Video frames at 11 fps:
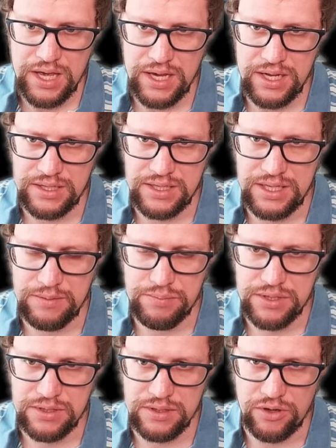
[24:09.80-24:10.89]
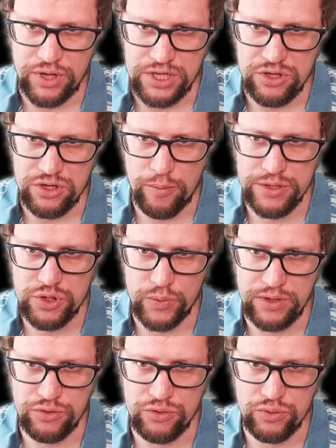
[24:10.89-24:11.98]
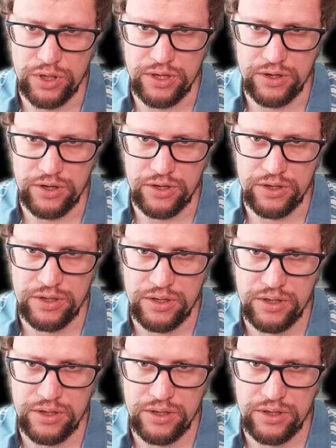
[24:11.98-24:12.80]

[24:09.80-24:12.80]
it keeps the connection open, so we could do another